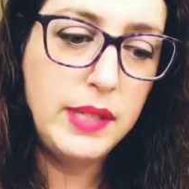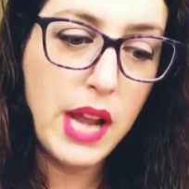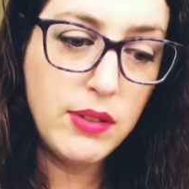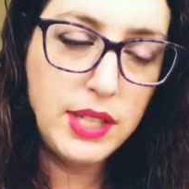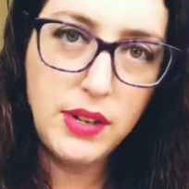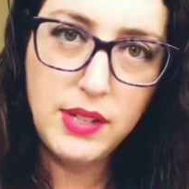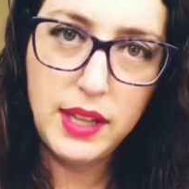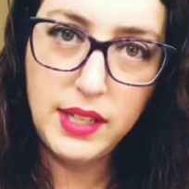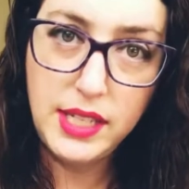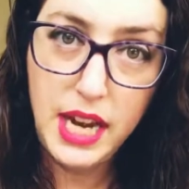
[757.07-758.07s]
downstairs
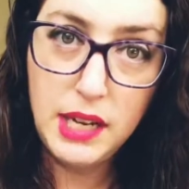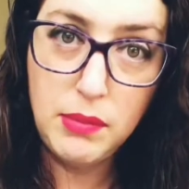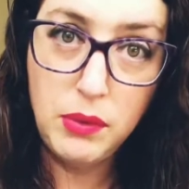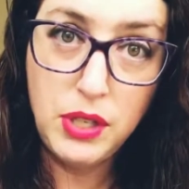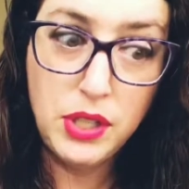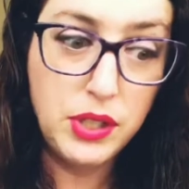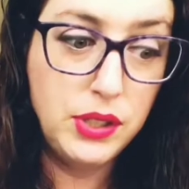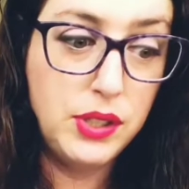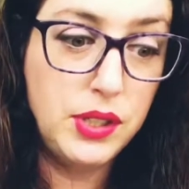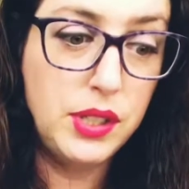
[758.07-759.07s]
at the Tatum
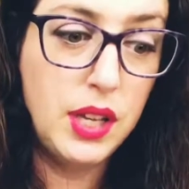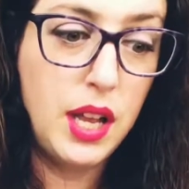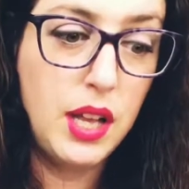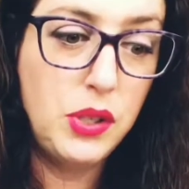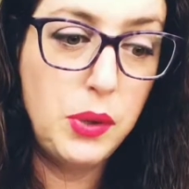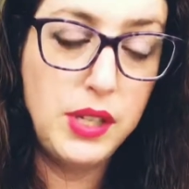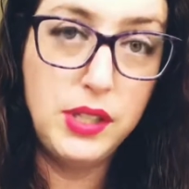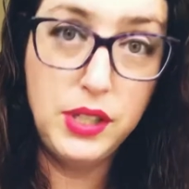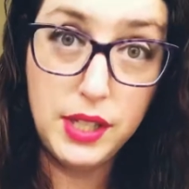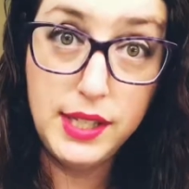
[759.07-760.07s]
Originals
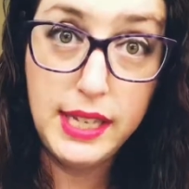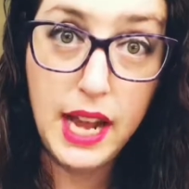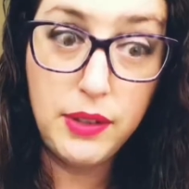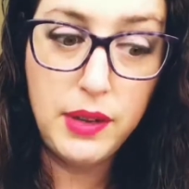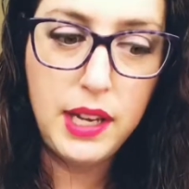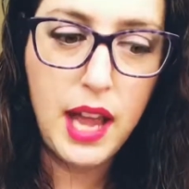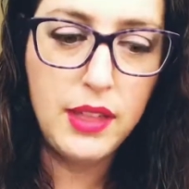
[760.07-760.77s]
Choice Goods Gallery,